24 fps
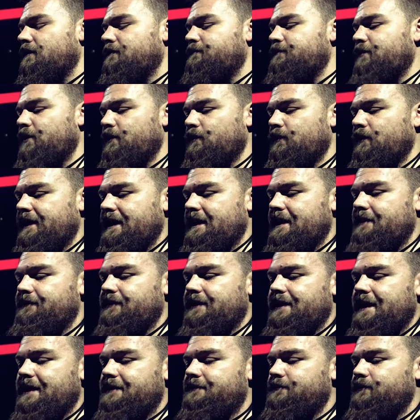
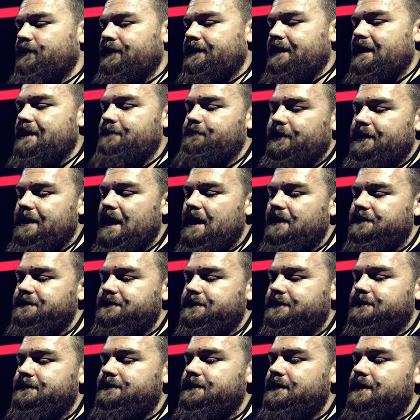when they pronounce
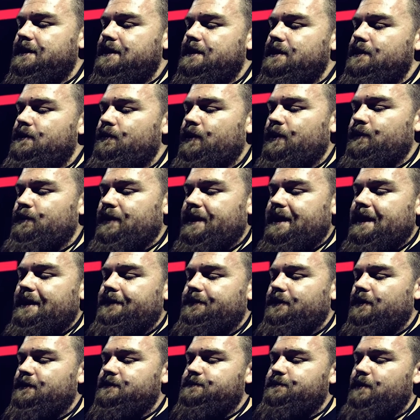it, when we
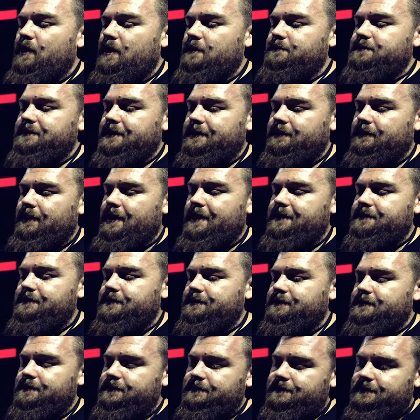get those pops, it'll actually
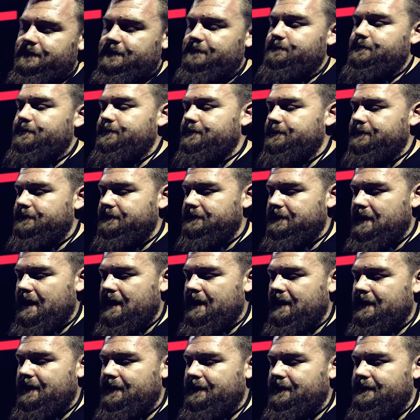just dip
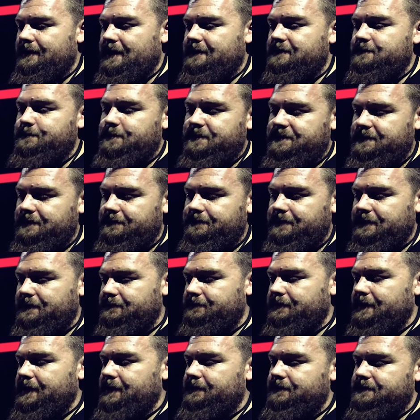that specific
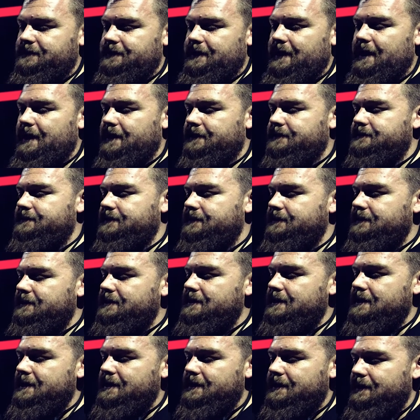frequency out,
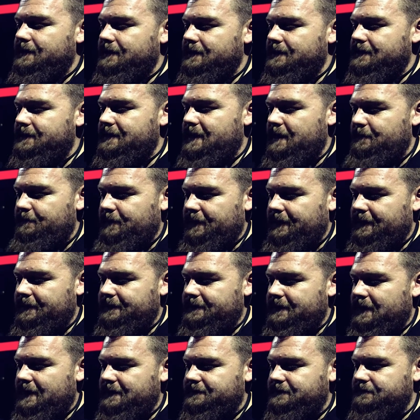keeping it
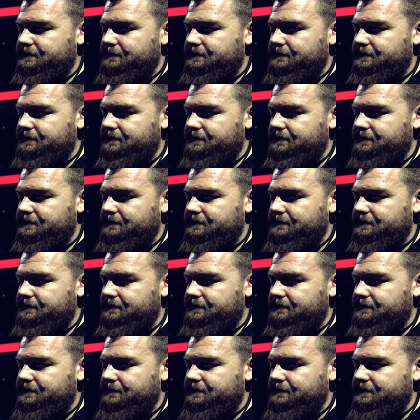nice